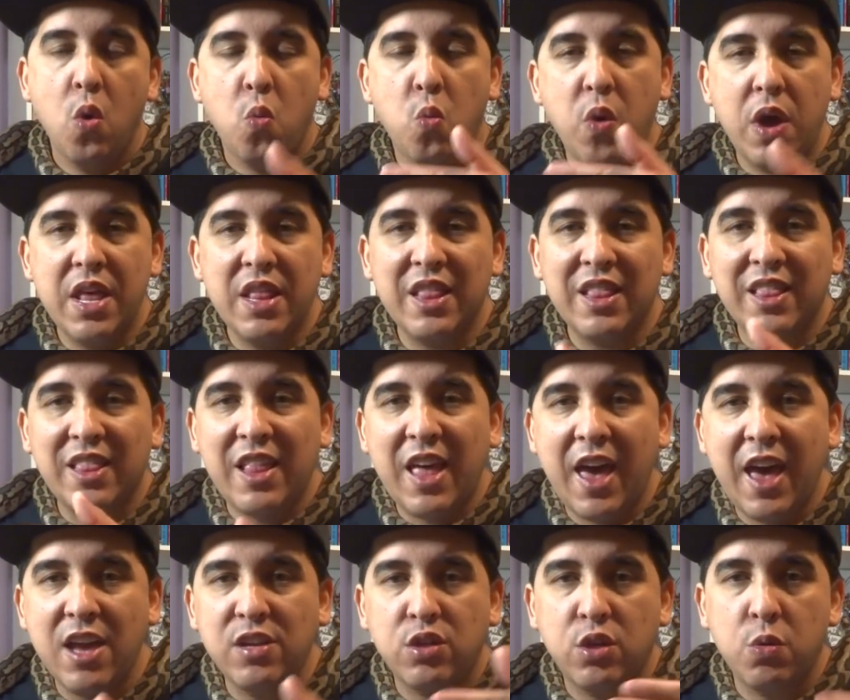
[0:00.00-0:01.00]
What
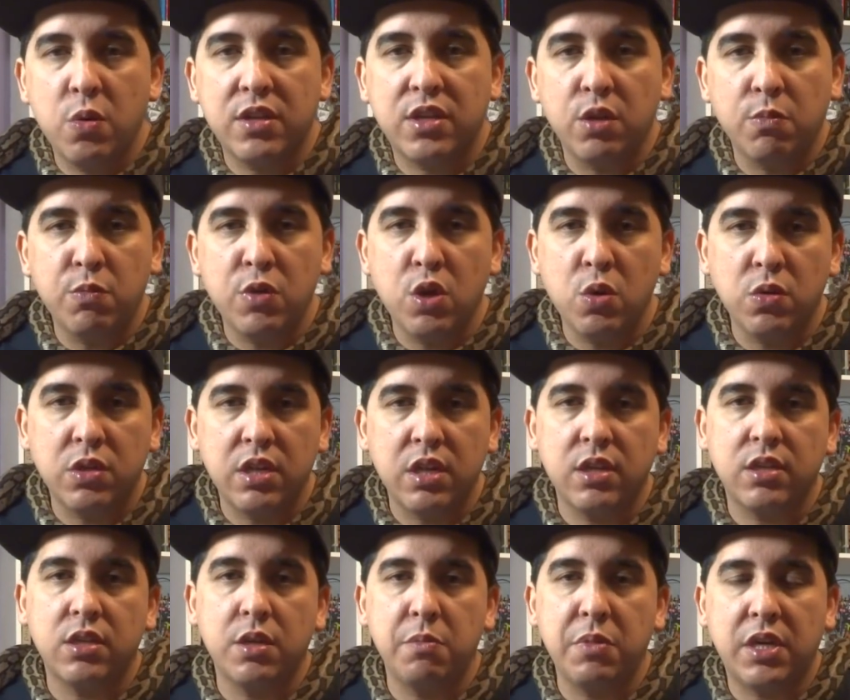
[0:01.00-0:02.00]
led to its immune
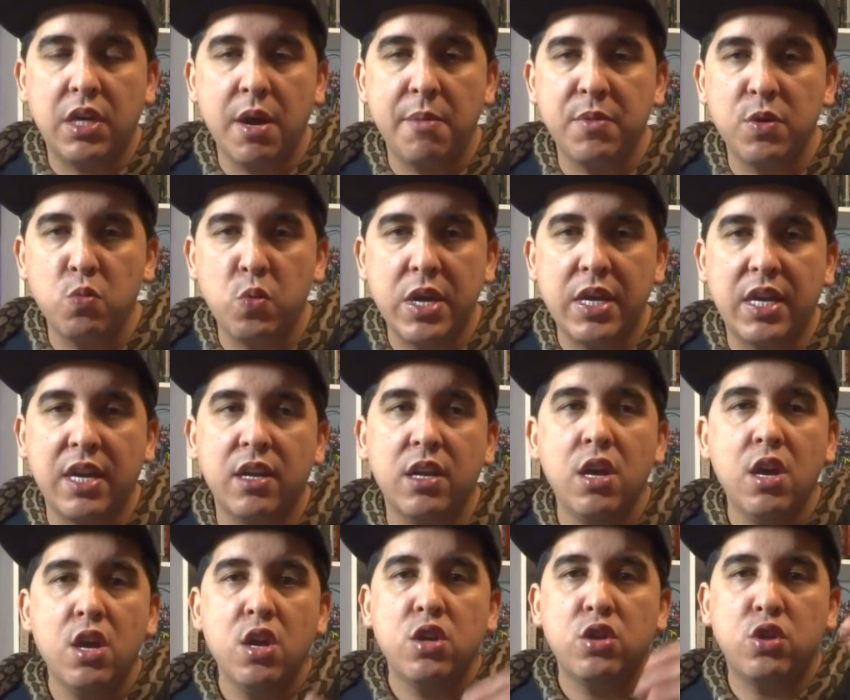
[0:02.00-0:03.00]
system becoming
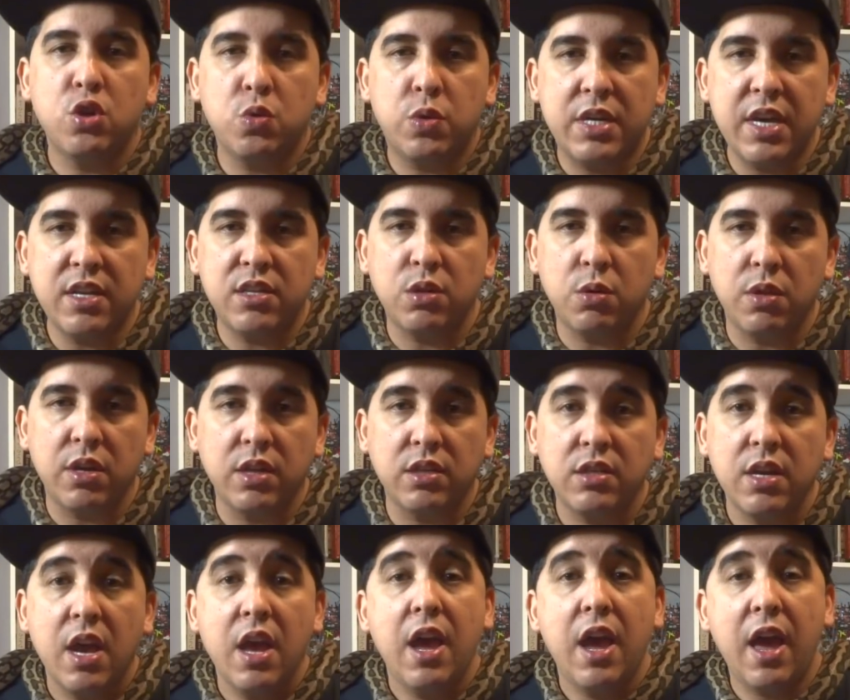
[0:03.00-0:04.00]
weakened to get to this.